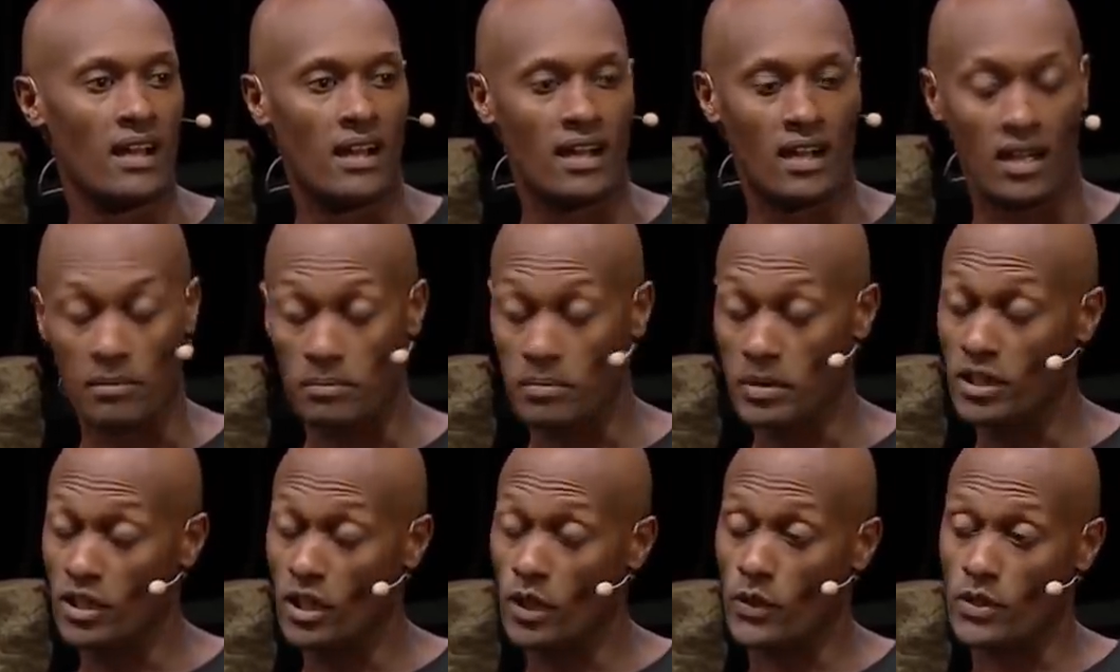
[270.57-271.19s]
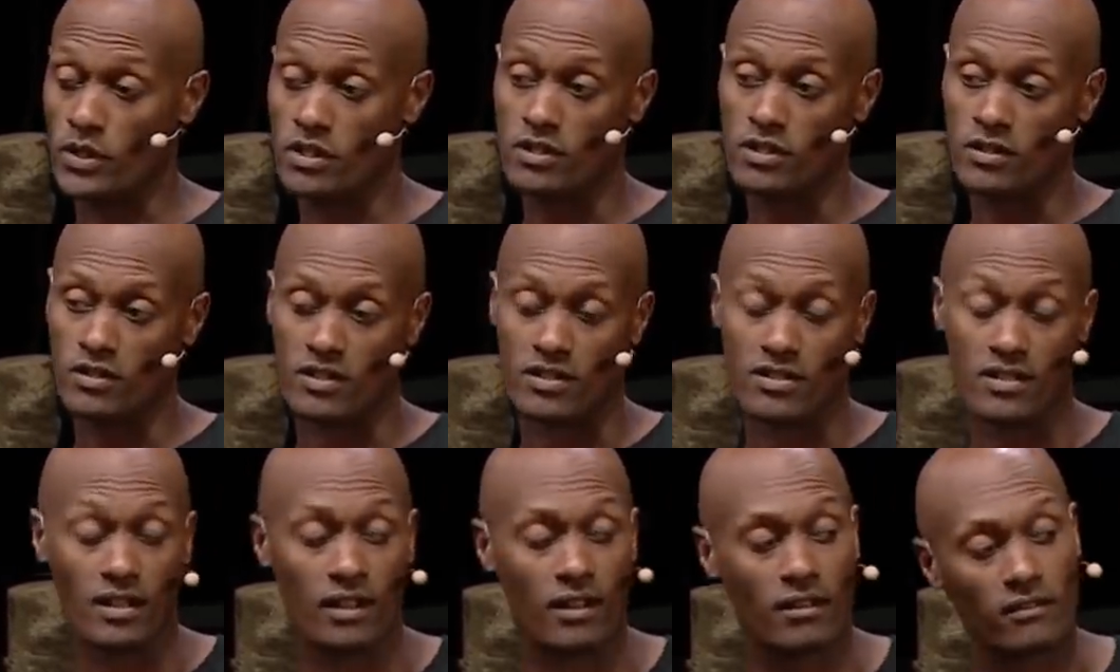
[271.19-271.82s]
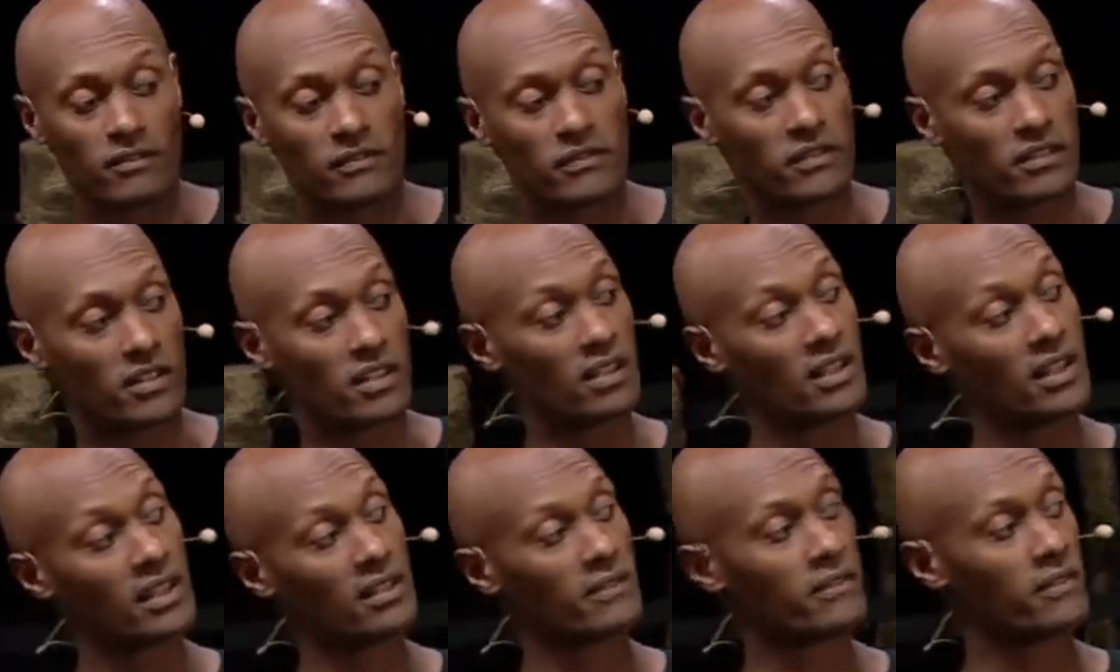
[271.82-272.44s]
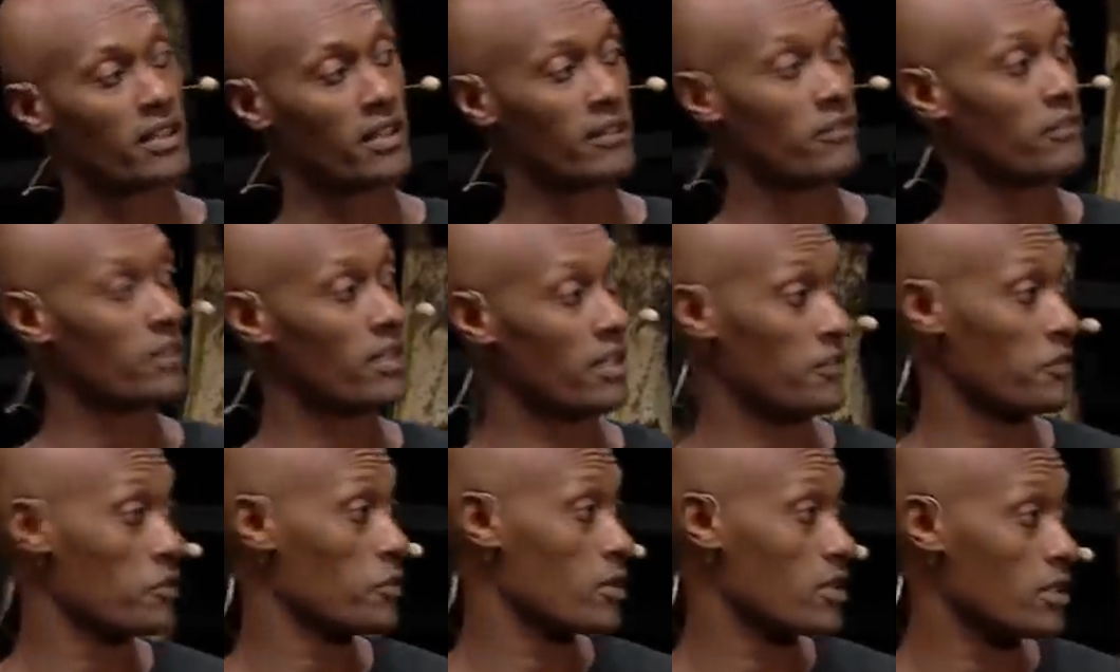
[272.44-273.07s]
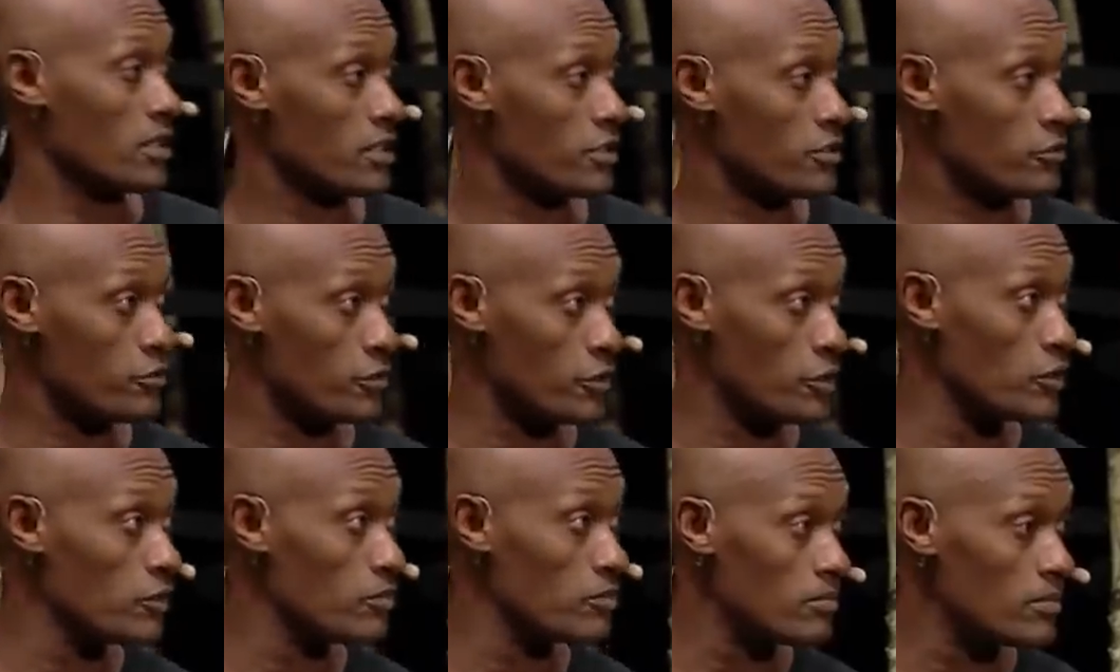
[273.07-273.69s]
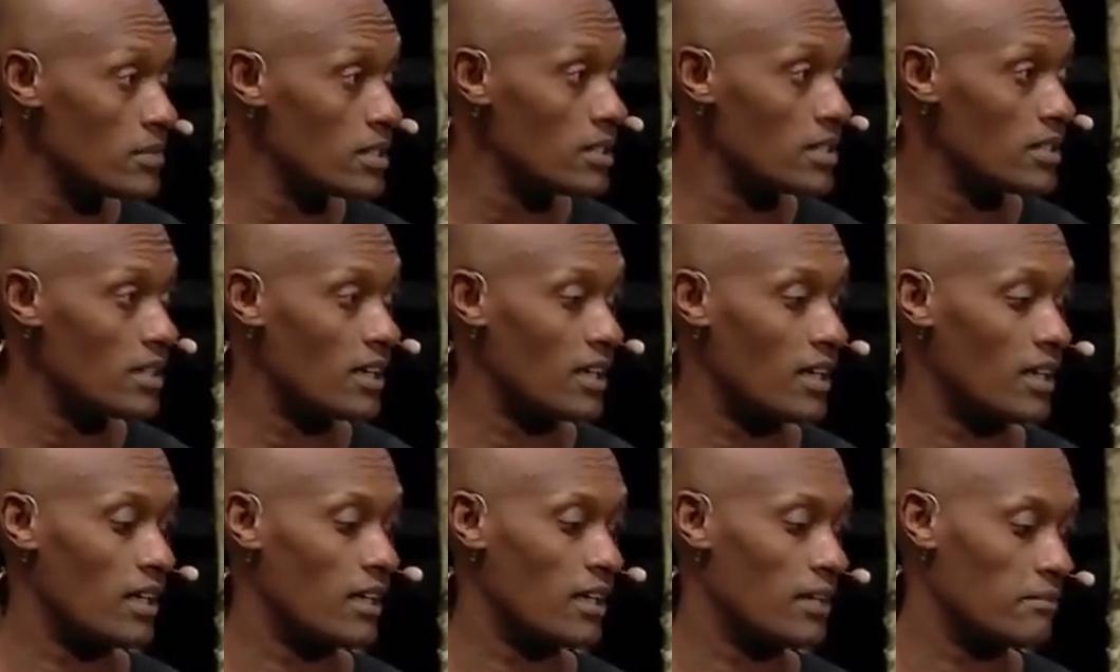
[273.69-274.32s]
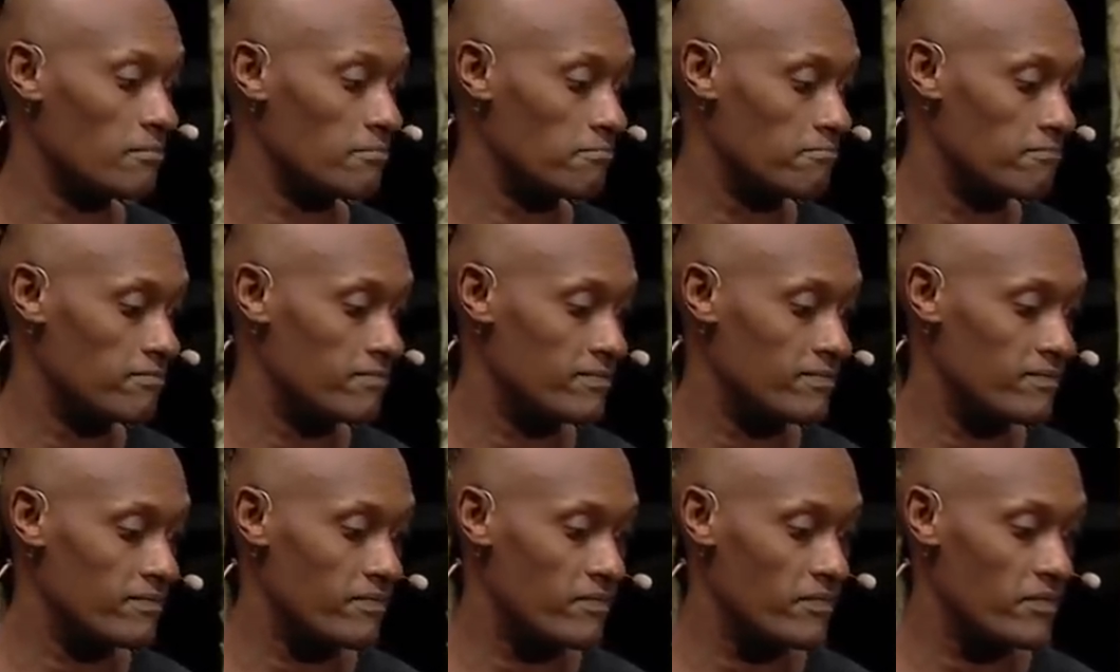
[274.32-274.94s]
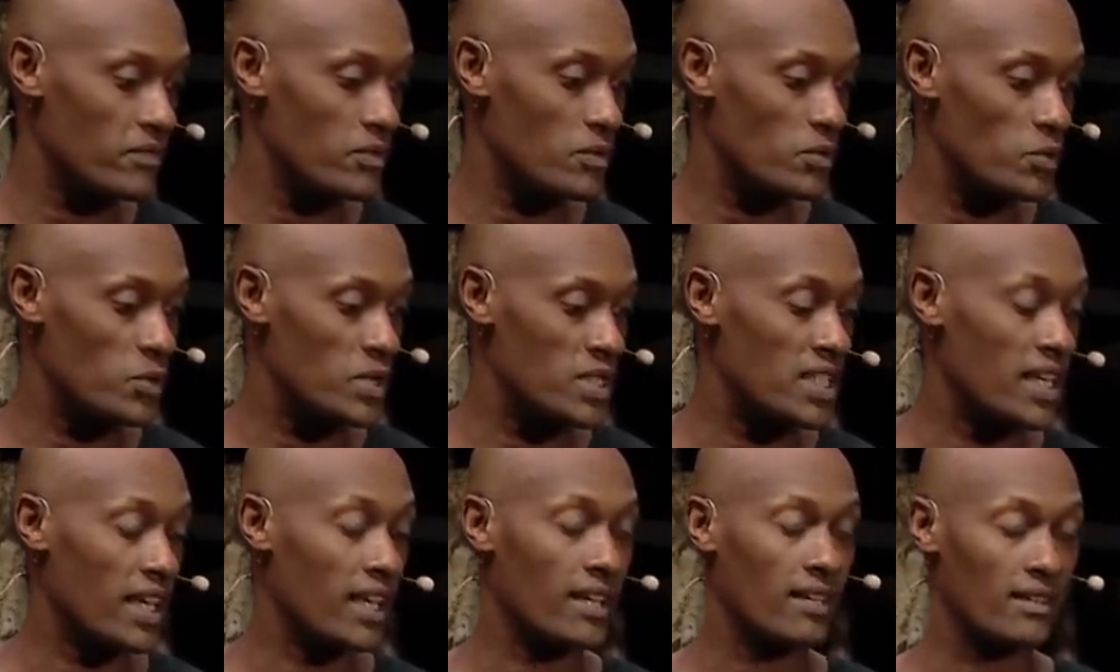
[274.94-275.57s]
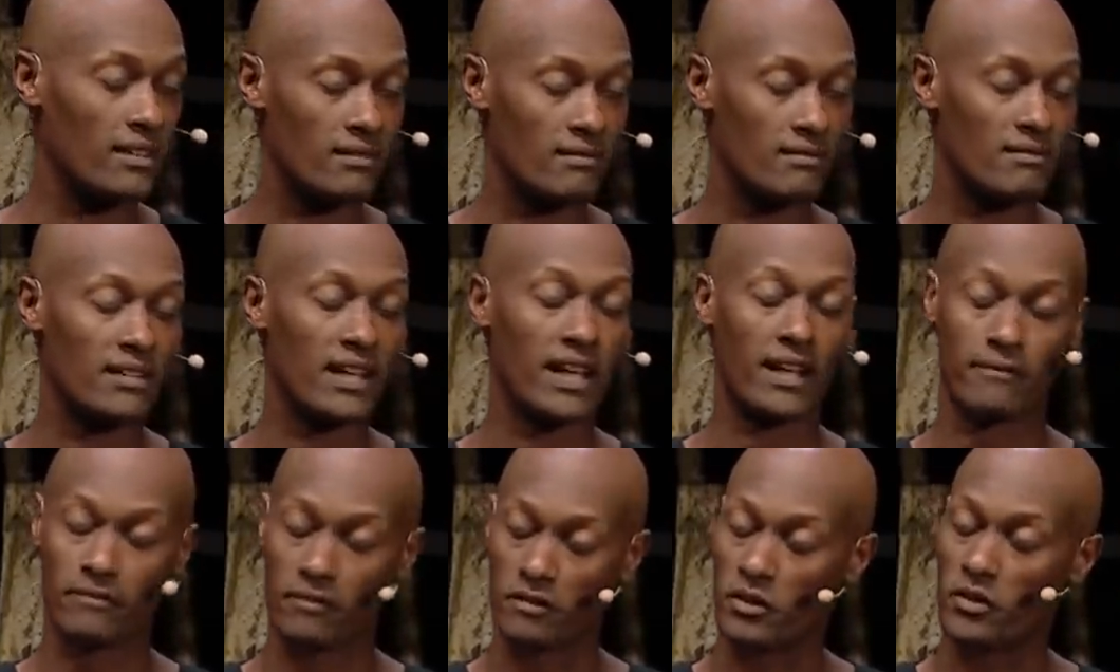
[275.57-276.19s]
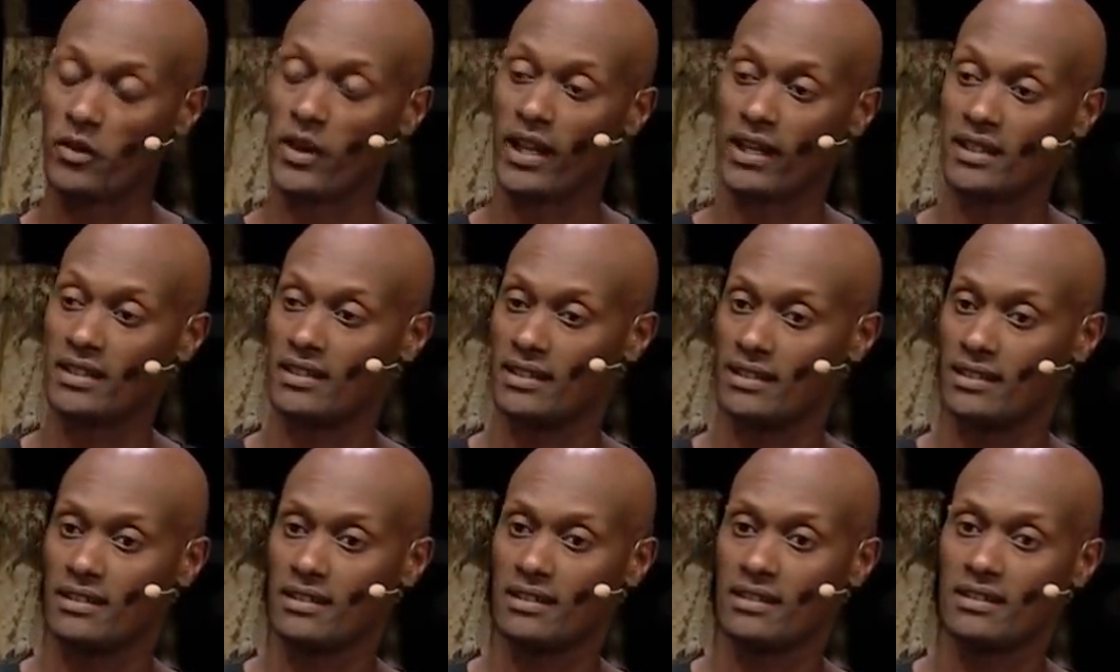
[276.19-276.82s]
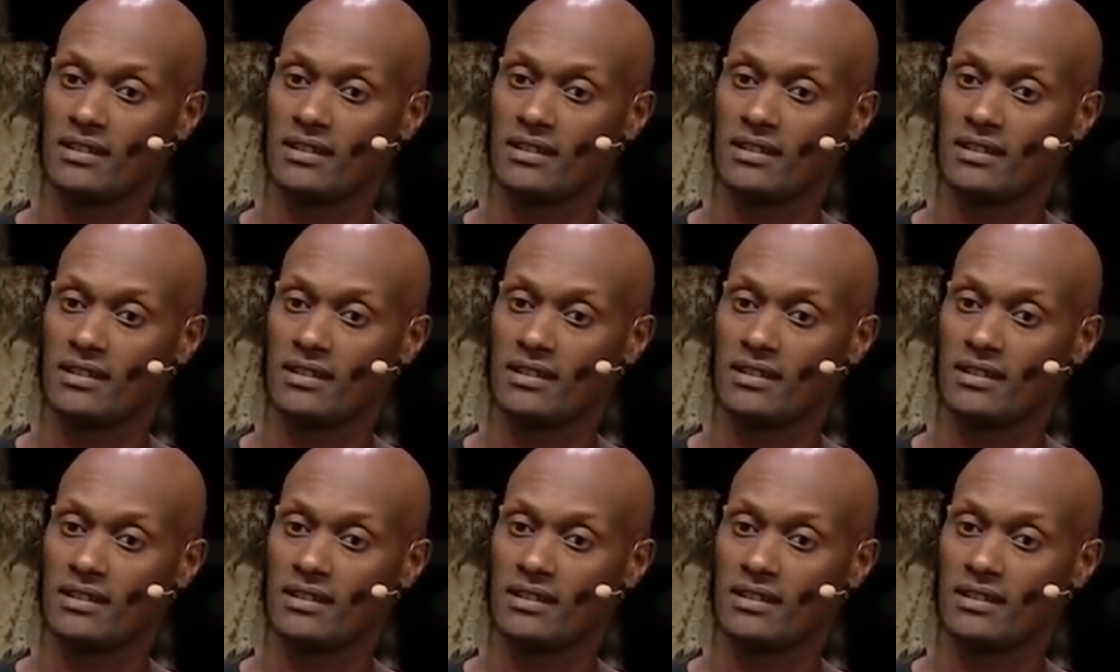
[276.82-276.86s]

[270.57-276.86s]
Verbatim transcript: Unbeknownst to yourself, or everyone in this room, um, we take that for granted.